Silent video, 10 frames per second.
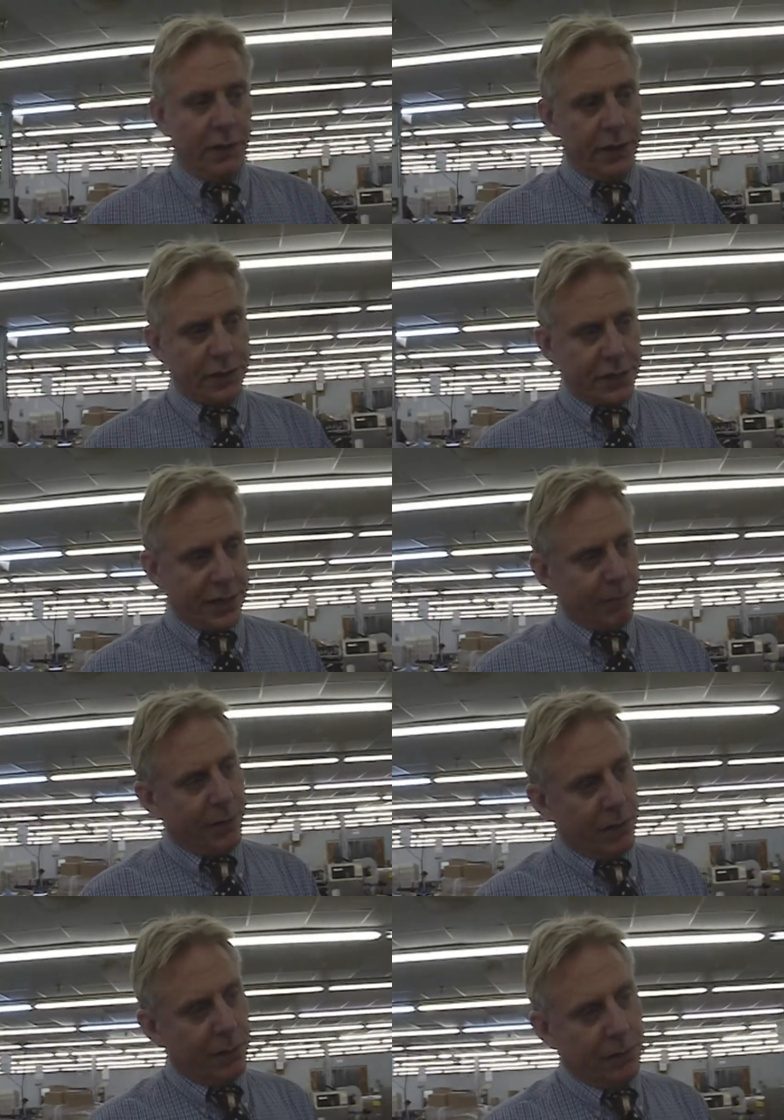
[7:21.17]
This step
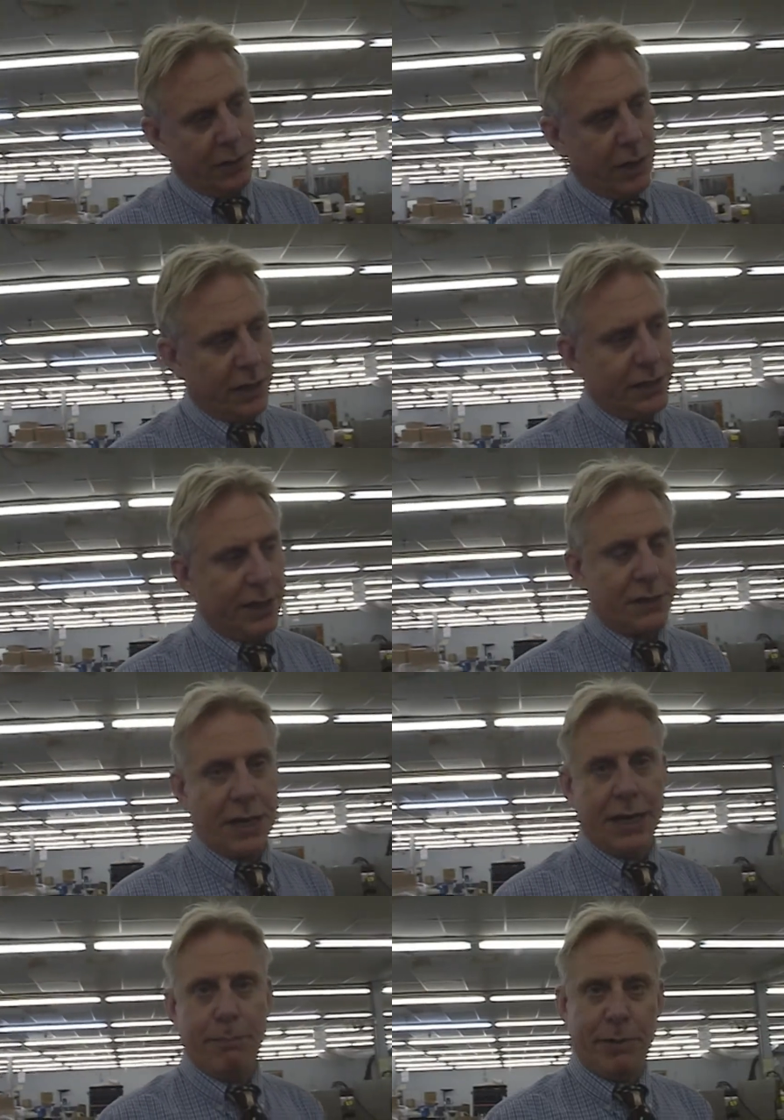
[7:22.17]
here not only saves the
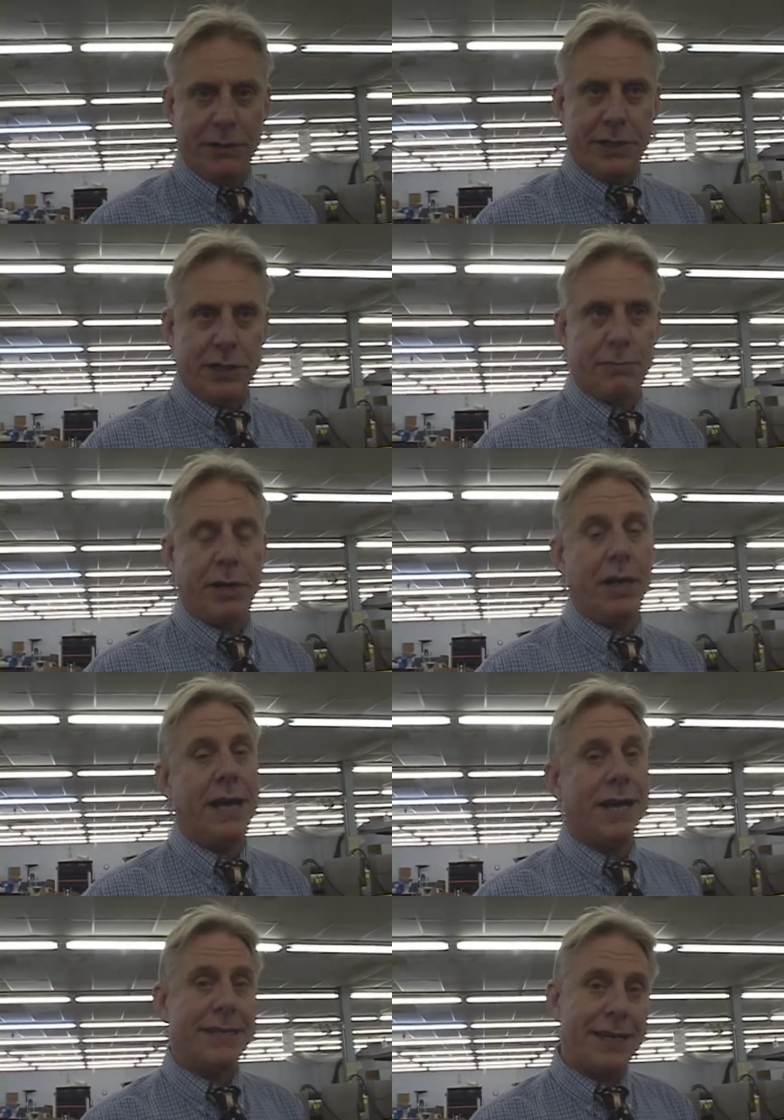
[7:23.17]
client postage, but a
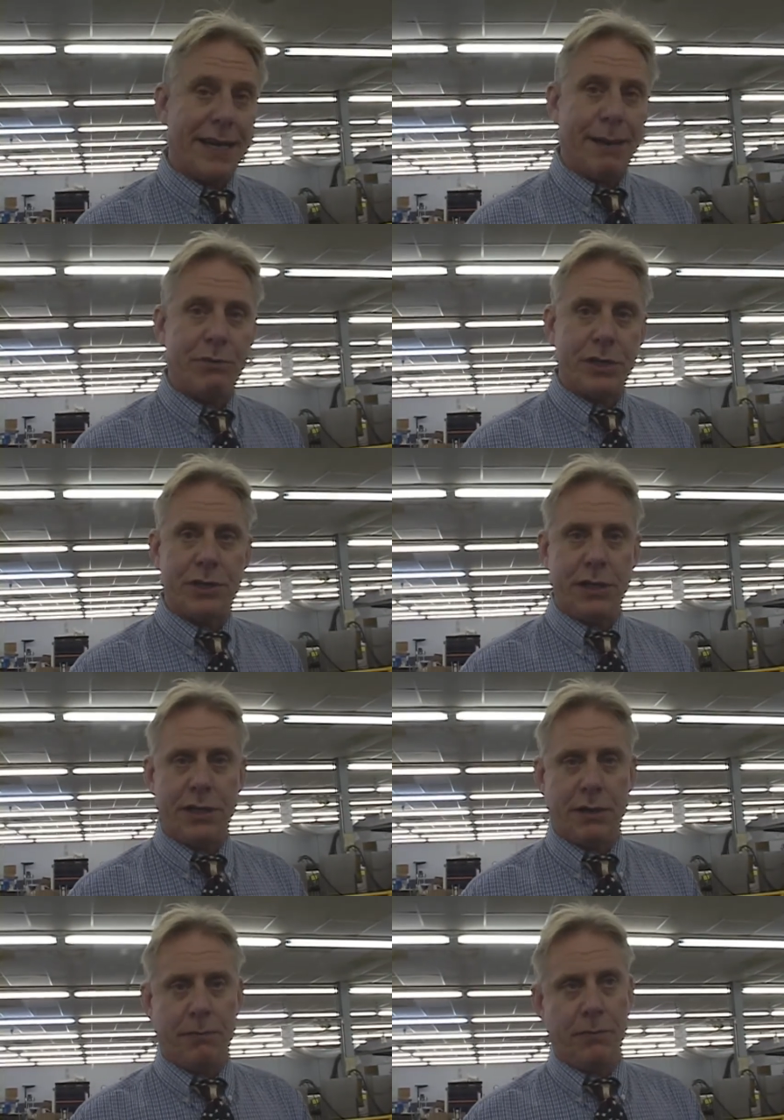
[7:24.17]
lot of time just
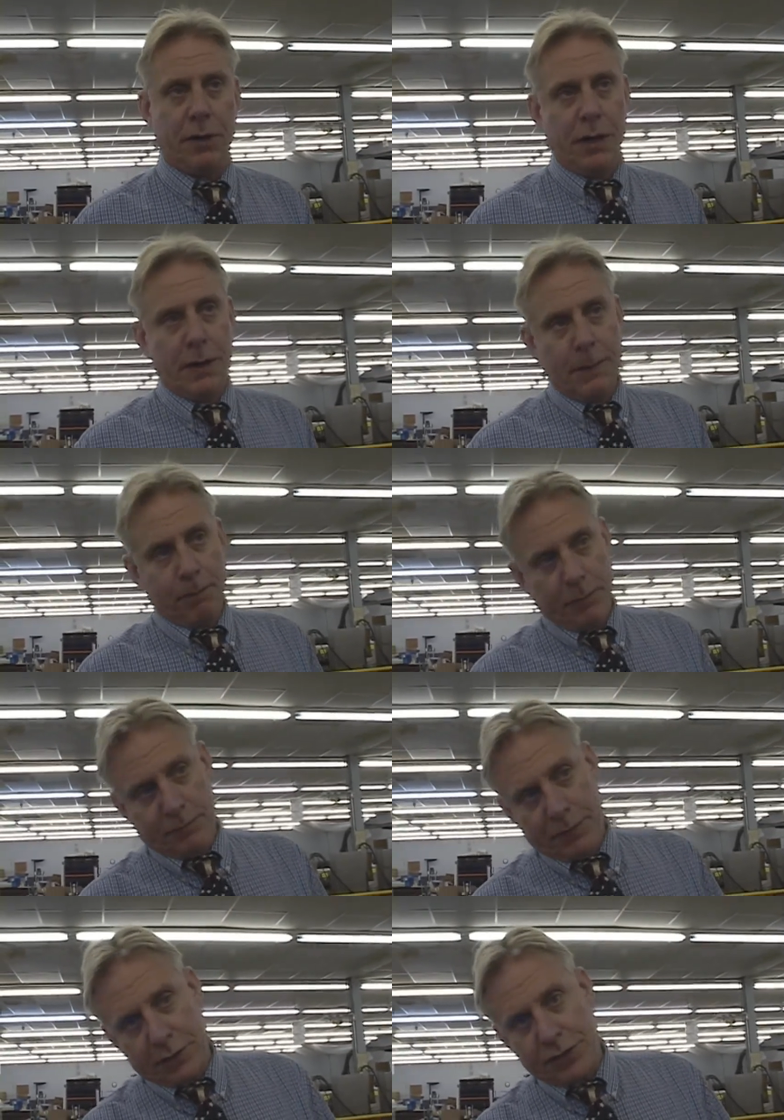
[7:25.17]
in the
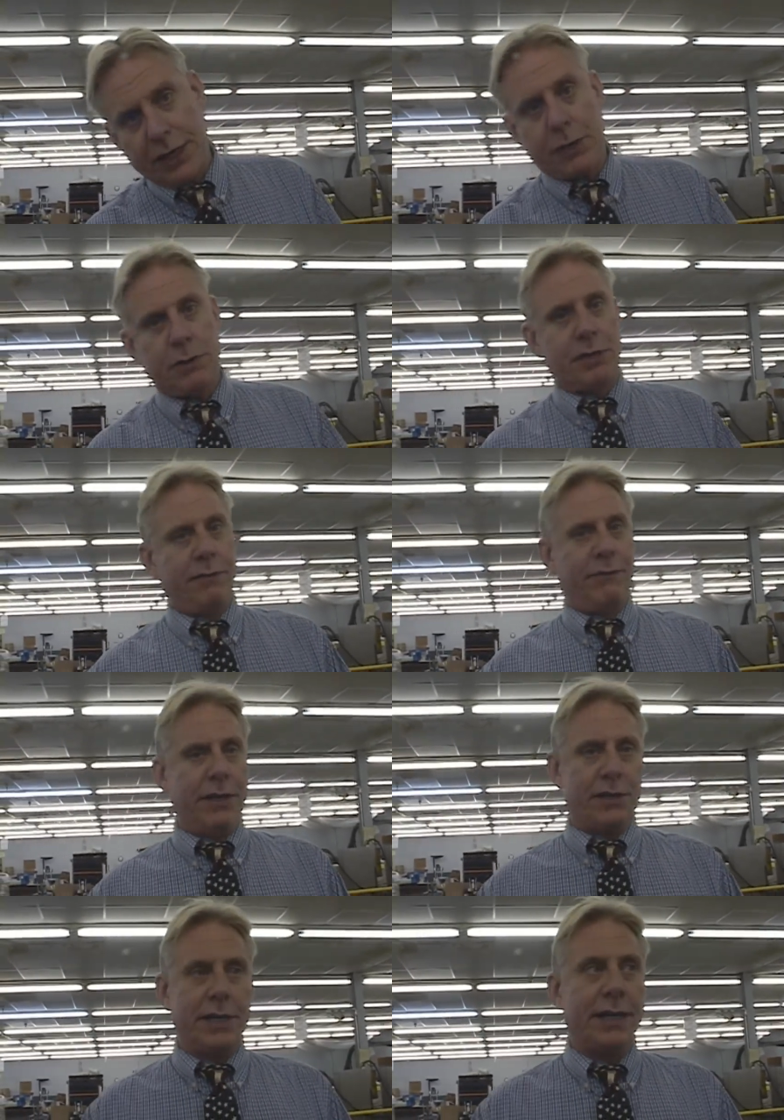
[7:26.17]
sequence of
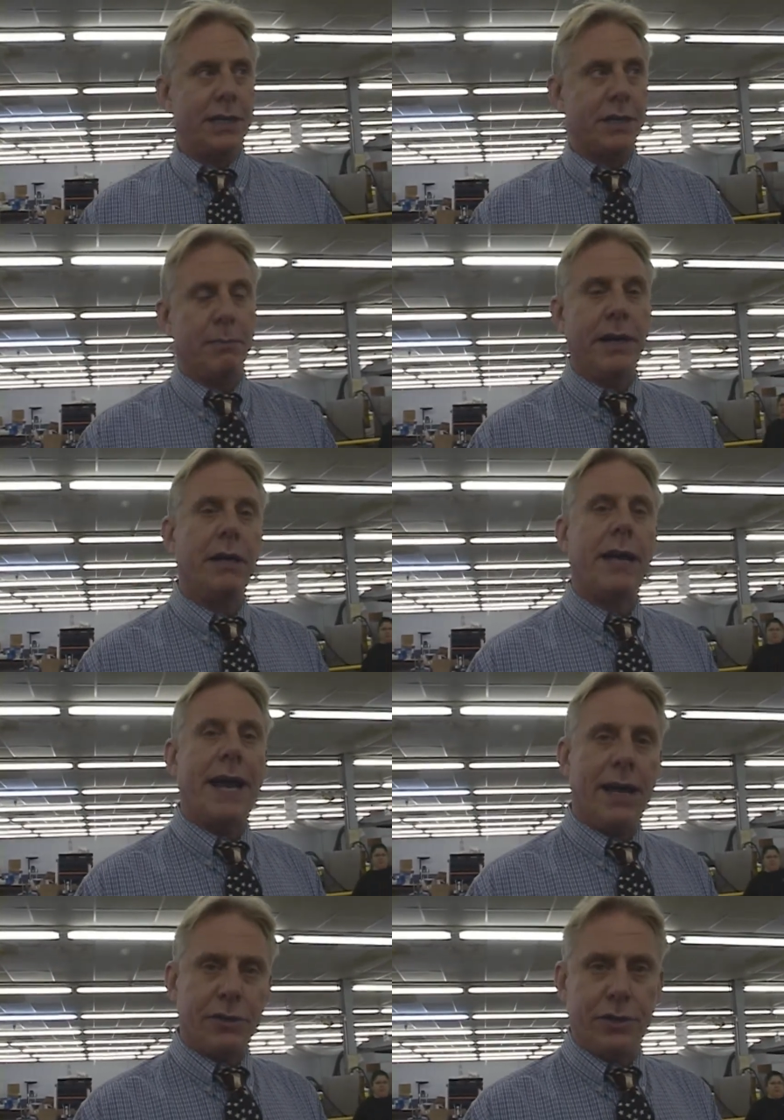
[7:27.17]
events to get the mail
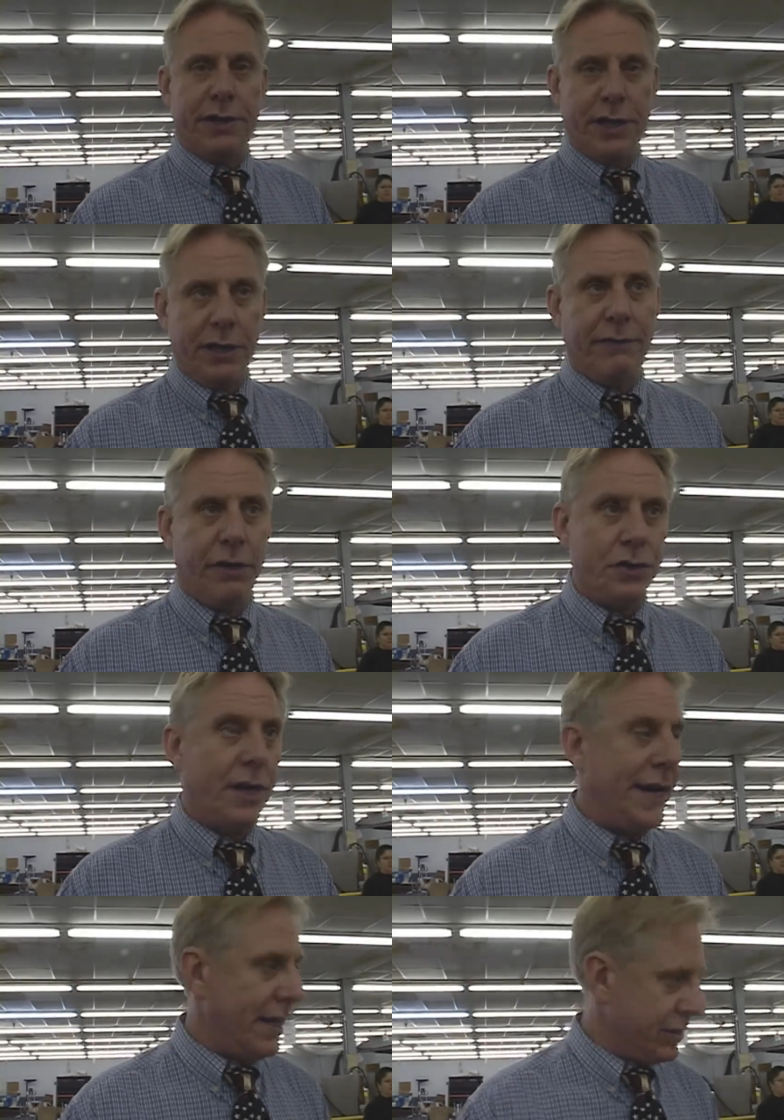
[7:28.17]
out to the individual
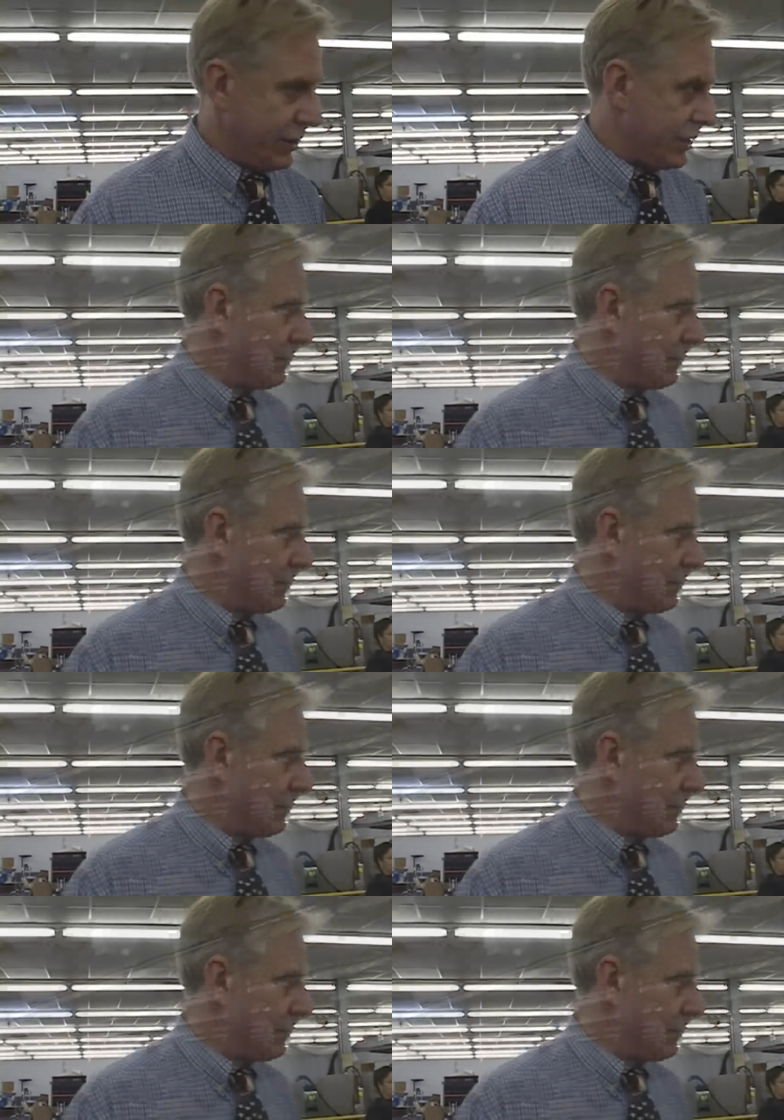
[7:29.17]
houses.